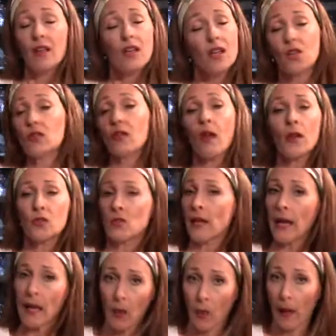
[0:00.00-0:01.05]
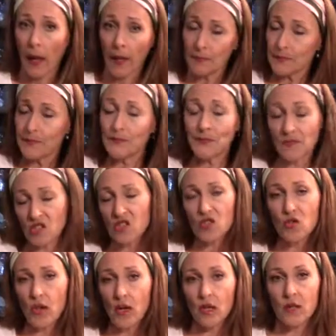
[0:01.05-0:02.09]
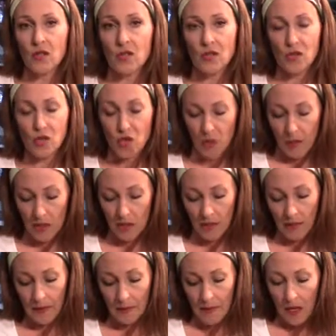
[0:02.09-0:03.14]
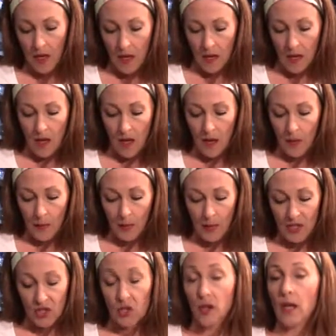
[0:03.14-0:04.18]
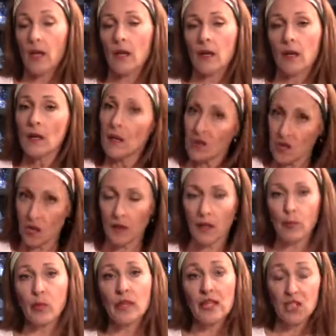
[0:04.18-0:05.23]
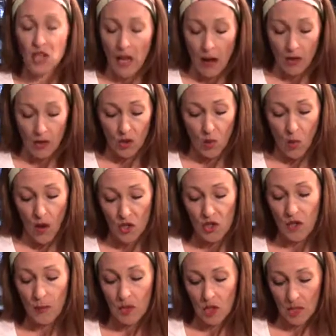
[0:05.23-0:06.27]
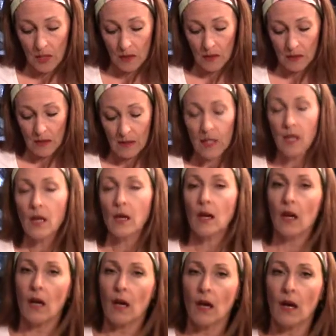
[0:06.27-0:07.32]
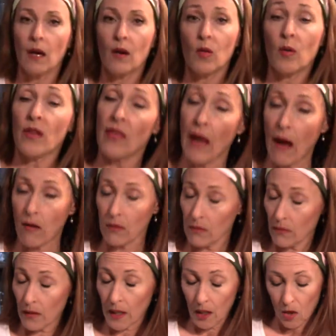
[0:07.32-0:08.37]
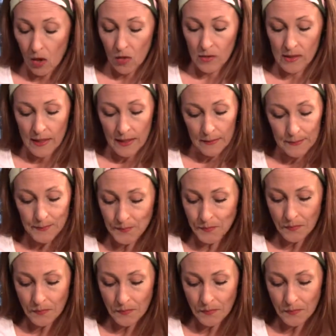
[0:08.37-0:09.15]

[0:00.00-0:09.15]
your laundry anyway. Just try not to use too much of it. But you can certainly bleach out your washing machines without any clothes in them.